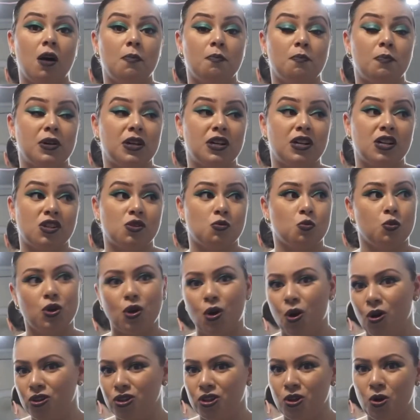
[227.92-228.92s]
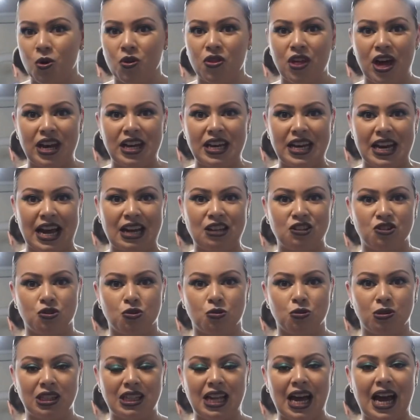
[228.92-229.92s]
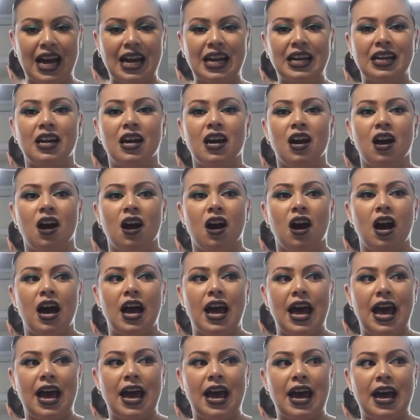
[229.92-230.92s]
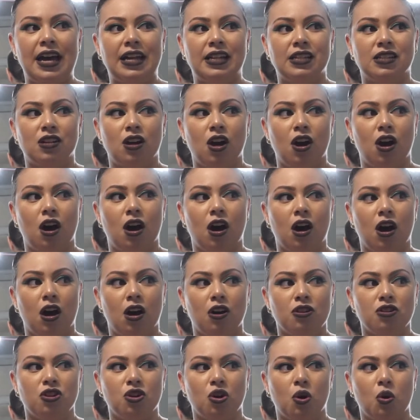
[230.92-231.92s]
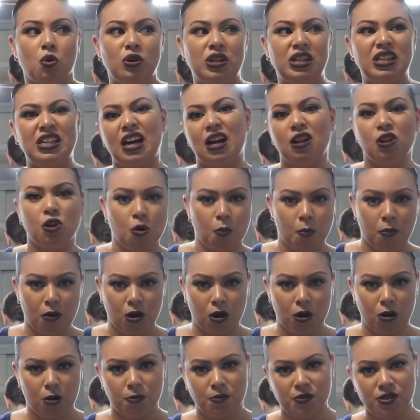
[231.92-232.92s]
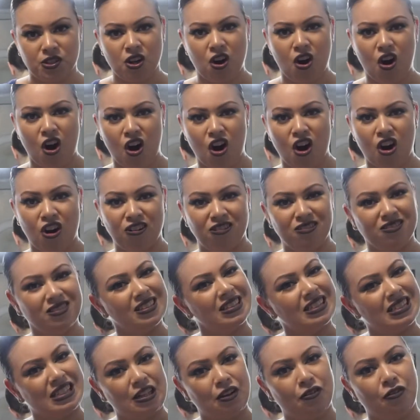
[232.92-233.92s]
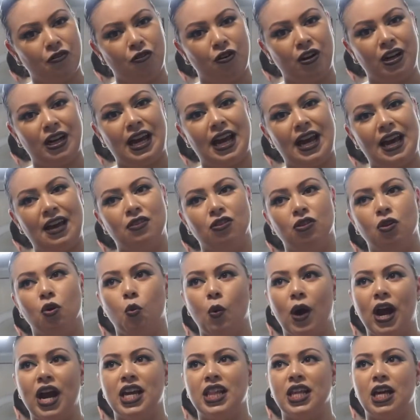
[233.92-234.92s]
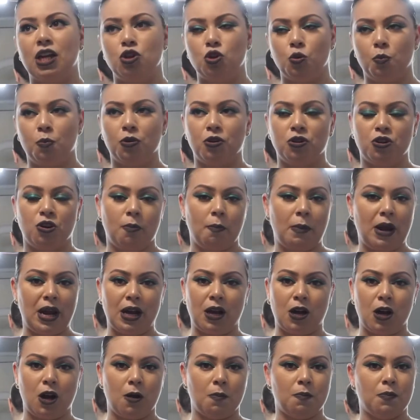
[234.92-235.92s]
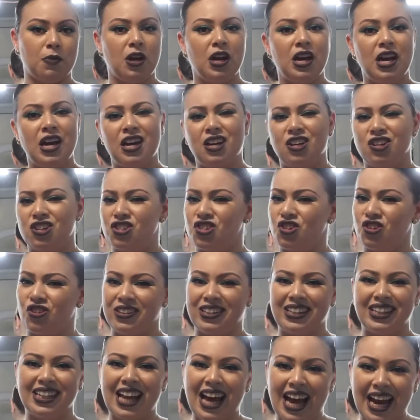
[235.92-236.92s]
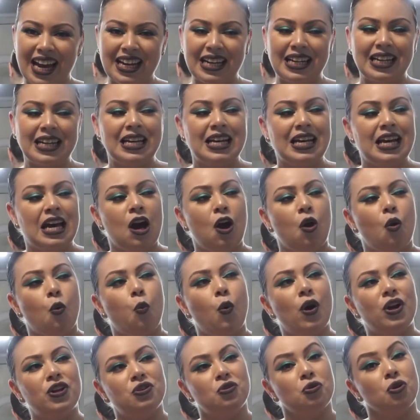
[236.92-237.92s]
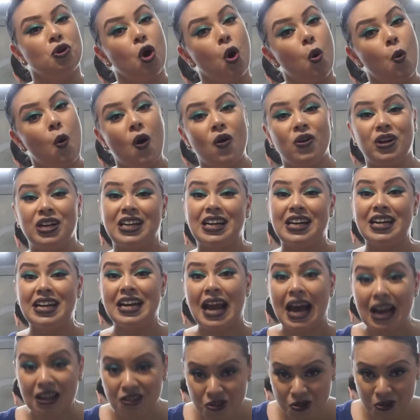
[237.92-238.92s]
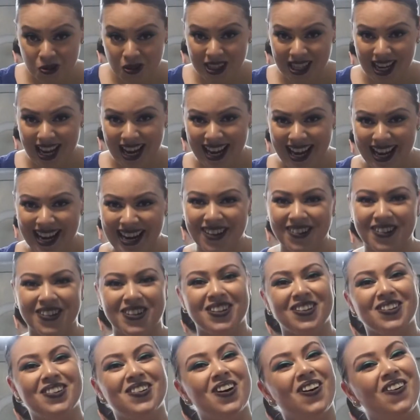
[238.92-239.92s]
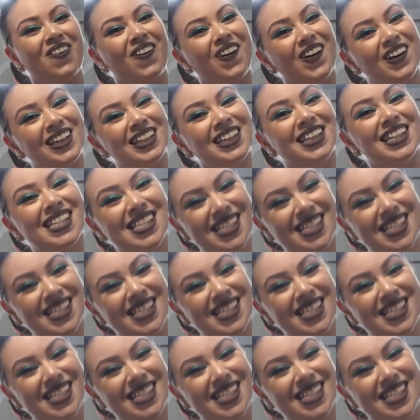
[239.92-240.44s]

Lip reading: because we all know that natural light and yellow bulbs are different, and the way that you put your makeup in a certain light, when you go out in natural light or you go out in the